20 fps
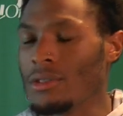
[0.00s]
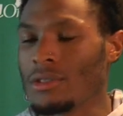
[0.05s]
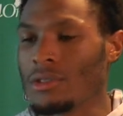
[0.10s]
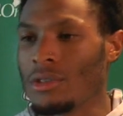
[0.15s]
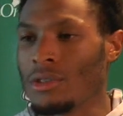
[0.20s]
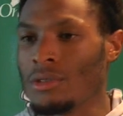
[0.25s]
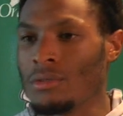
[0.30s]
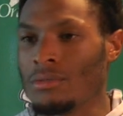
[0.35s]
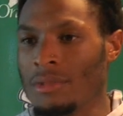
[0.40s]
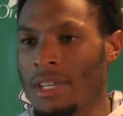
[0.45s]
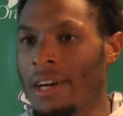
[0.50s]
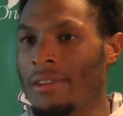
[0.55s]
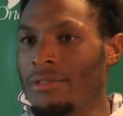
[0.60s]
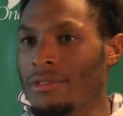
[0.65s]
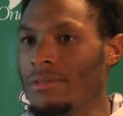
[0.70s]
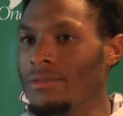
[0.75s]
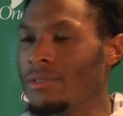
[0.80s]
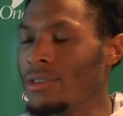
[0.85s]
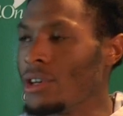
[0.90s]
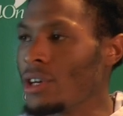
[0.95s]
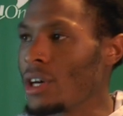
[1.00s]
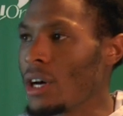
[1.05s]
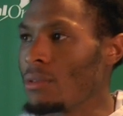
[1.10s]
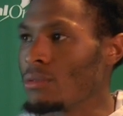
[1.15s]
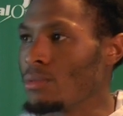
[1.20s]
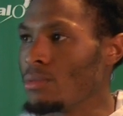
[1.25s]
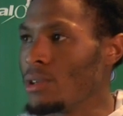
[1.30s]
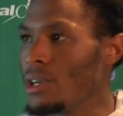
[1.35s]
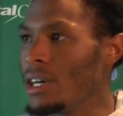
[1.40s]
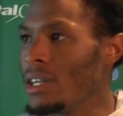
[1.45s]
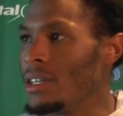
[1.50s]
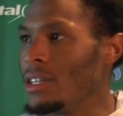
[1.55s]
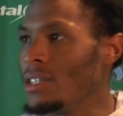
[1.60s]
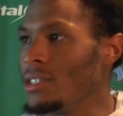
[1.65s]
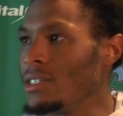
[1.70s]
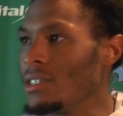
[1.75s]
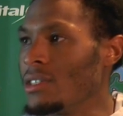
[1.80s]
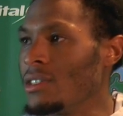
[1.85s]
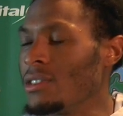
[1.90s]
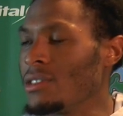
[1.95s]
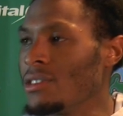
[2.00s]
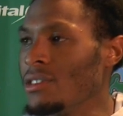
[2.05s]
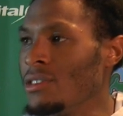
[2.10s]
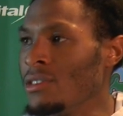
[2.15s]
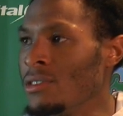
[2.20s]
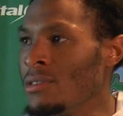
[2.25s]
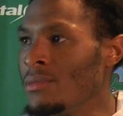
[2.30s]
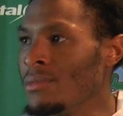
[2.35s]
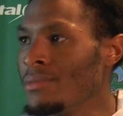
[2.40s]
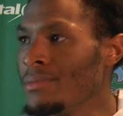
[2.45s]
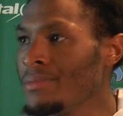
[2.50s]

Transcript: So definitely feeling comfortable heading into this season.